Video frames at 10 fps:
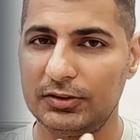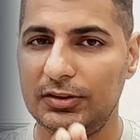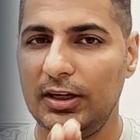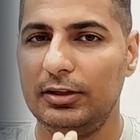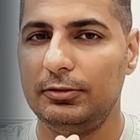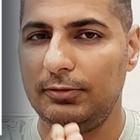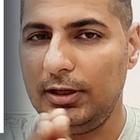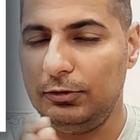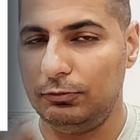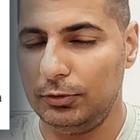stator
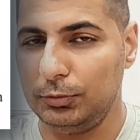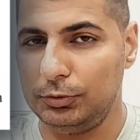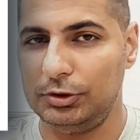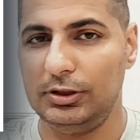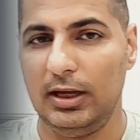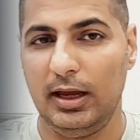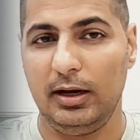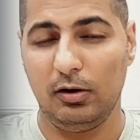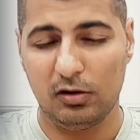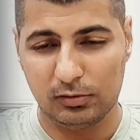vane routes,
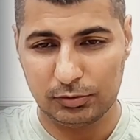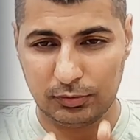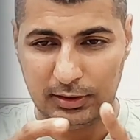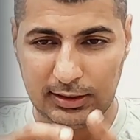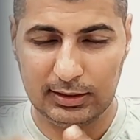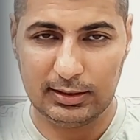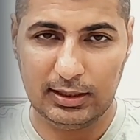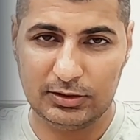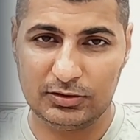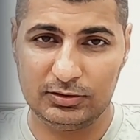and also in the
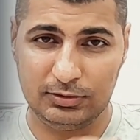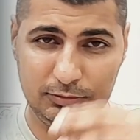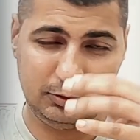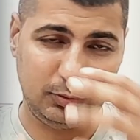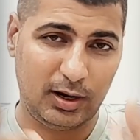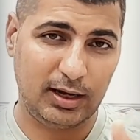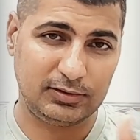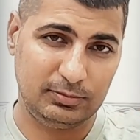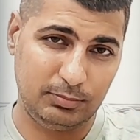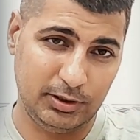connections there was
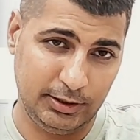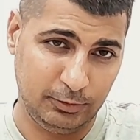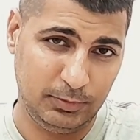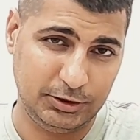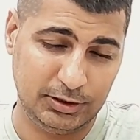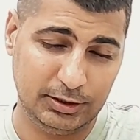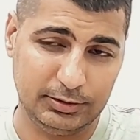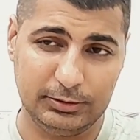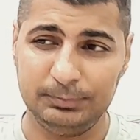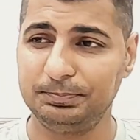cracks and burned out
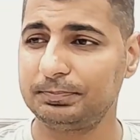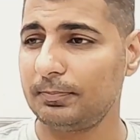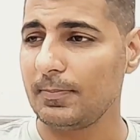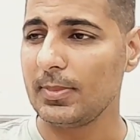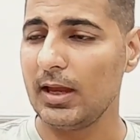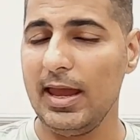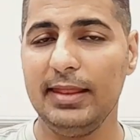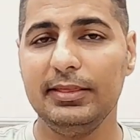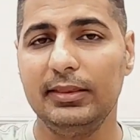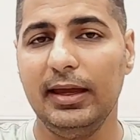material.
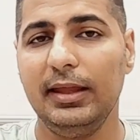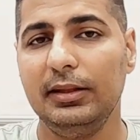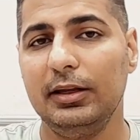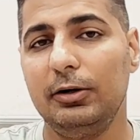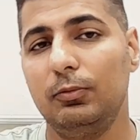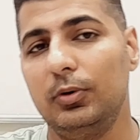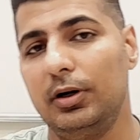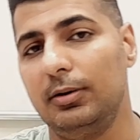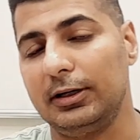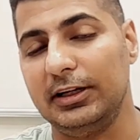And then there
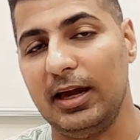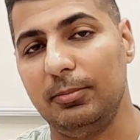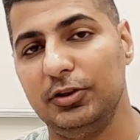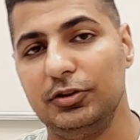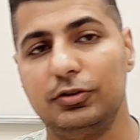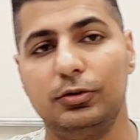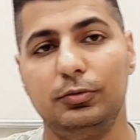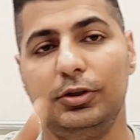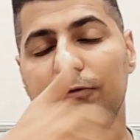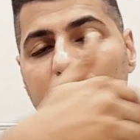were damages
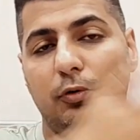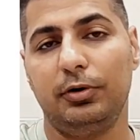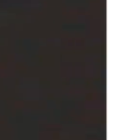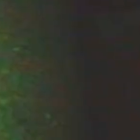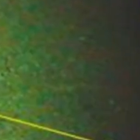to the rotor